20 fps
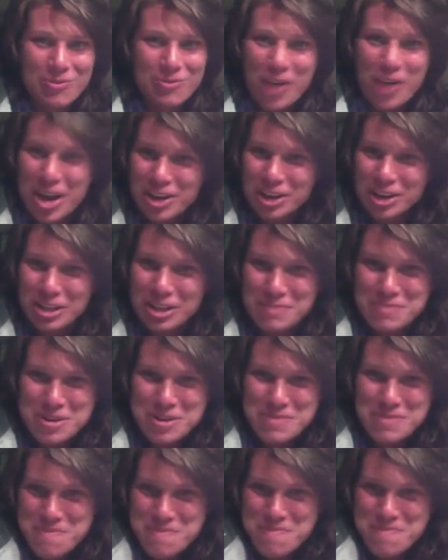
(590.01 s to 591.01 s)
finally
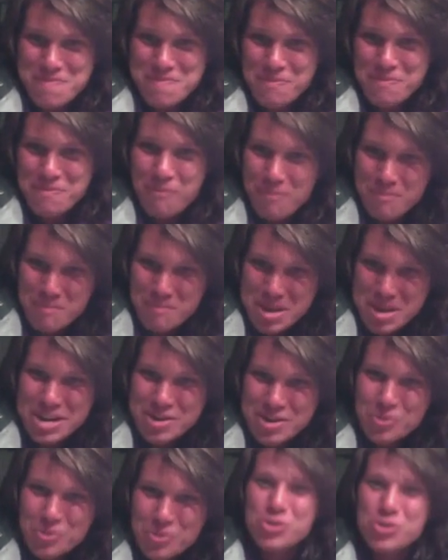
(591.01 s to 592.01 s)
be
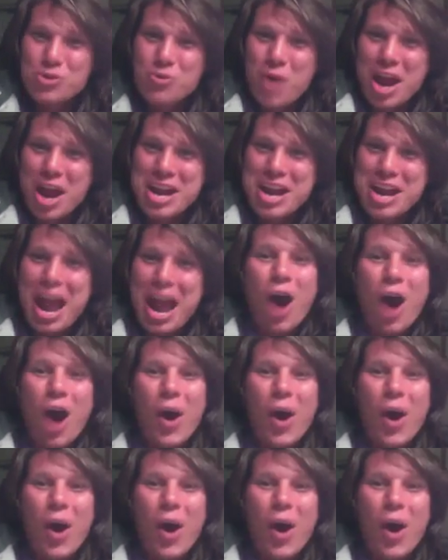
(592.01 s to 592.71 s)
meeting with you right now.